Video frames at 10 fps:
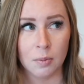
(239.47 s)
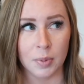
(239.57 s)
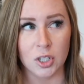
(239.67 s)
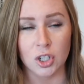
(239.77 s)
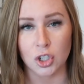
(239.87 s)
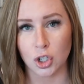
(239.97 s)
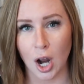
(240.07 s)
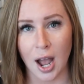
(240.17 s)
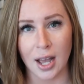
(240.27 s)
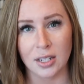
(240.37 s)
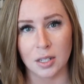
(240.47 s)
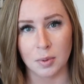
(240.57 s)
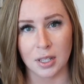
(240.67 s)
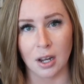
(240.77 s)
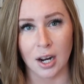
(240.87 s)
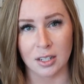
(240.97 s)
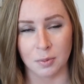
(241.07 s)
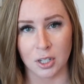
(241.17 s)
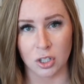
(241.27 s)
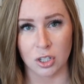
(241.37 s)
but just try to be there as
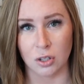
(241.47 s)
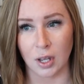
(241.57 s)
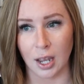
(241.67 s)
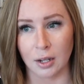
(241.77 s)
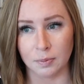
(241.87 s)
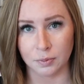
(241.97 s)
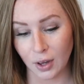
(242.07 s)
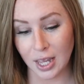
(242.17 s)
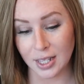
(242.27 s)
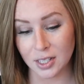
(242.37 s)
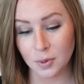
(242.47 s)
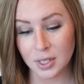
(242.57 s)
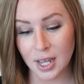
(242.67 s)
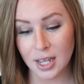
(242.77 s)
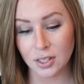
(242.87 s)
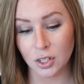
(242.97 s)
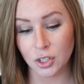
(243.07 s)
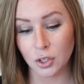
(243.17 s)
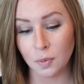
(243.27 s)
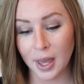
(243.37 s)
much as you can. Okay, this one says,
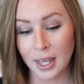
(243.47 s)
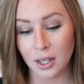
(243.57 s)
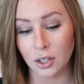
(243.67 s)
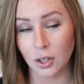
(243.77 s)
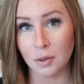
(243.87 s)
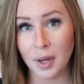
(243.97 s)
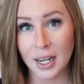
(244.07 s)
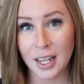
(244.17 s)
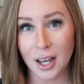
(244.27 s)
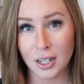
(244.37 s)
do you make good money